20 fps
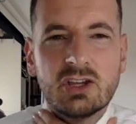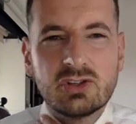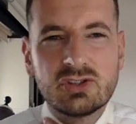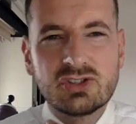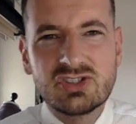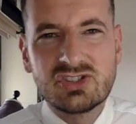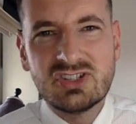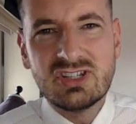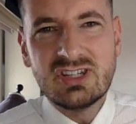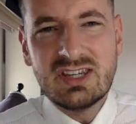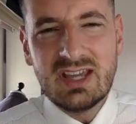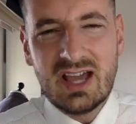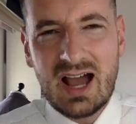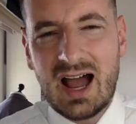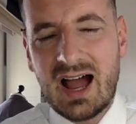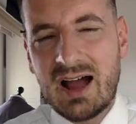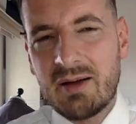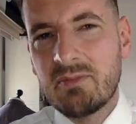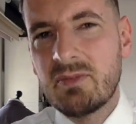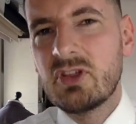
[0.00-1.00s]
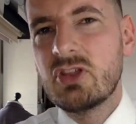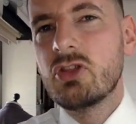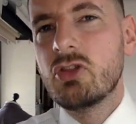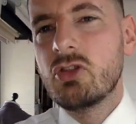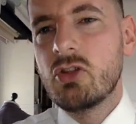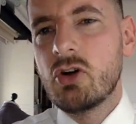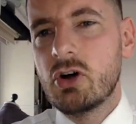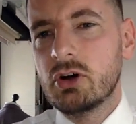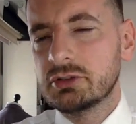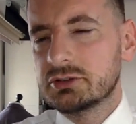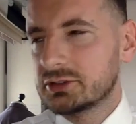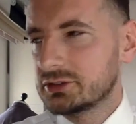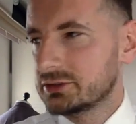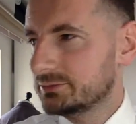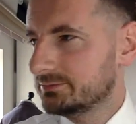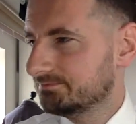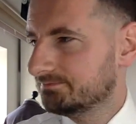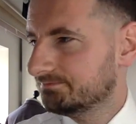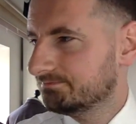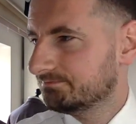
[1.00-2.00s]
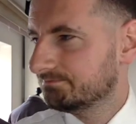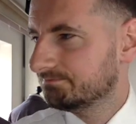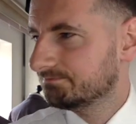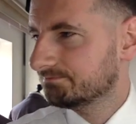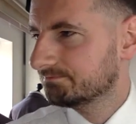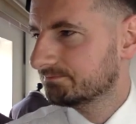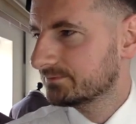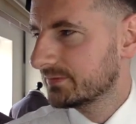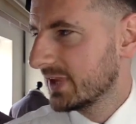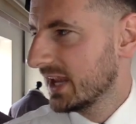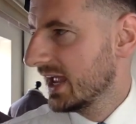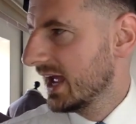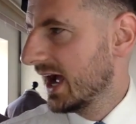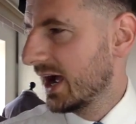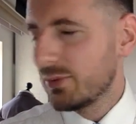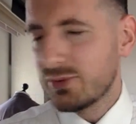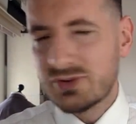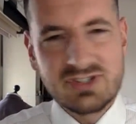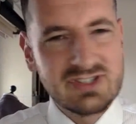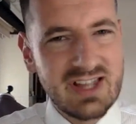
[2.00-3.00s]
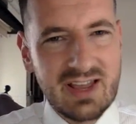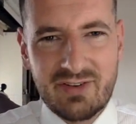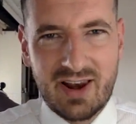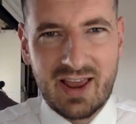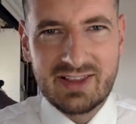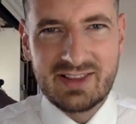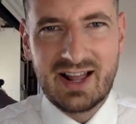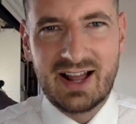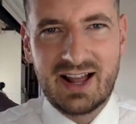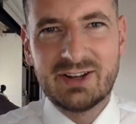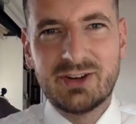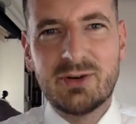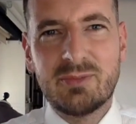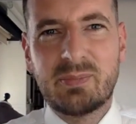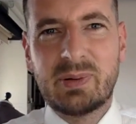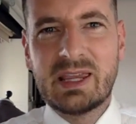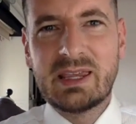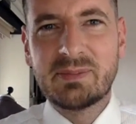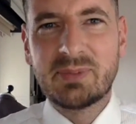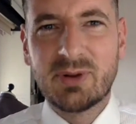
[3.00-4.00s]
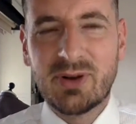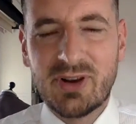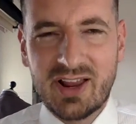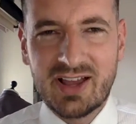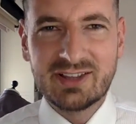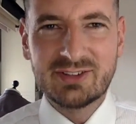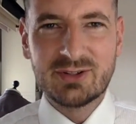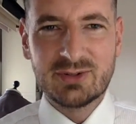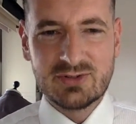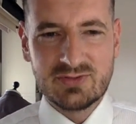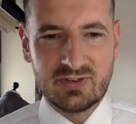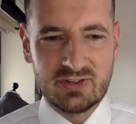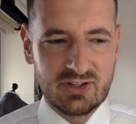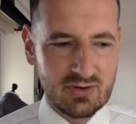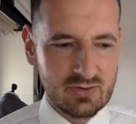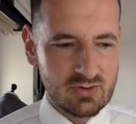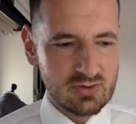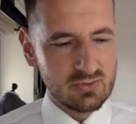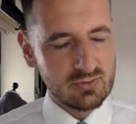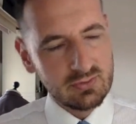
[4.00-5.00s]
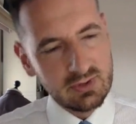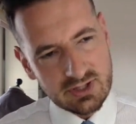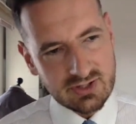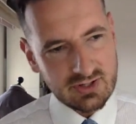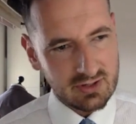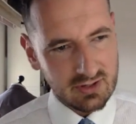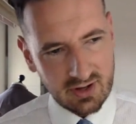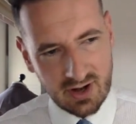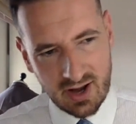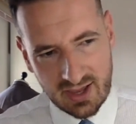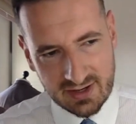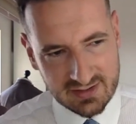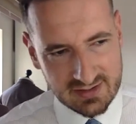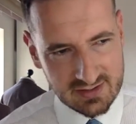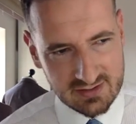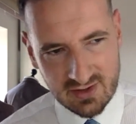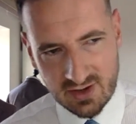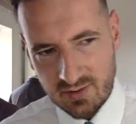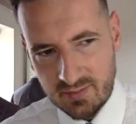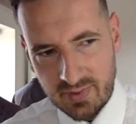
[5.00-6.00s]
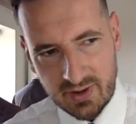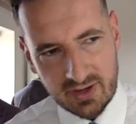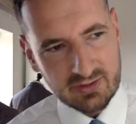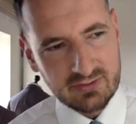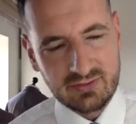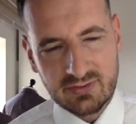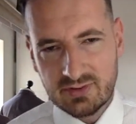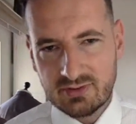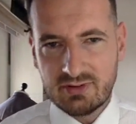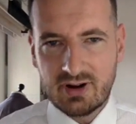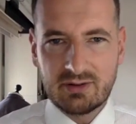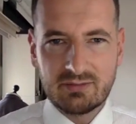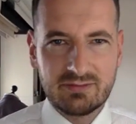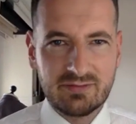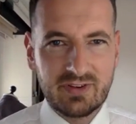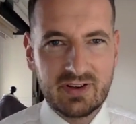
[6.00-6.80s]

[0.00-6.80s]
see, I was never like that. I know people like those videos. Which glasses are best for the round